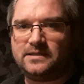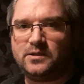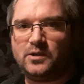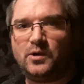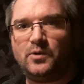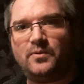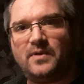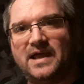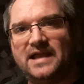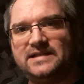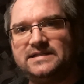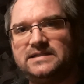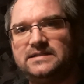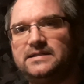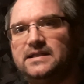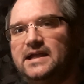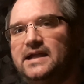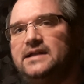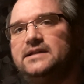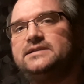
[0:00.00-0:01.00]
The horizon
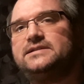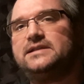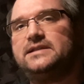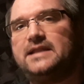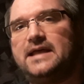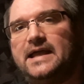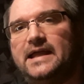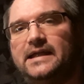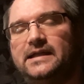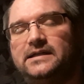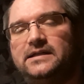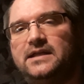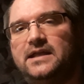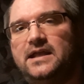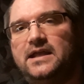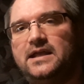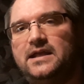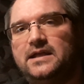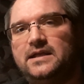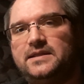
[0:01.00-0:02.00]
line is a line
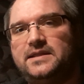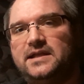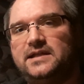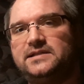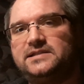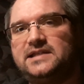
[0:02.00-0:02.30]
that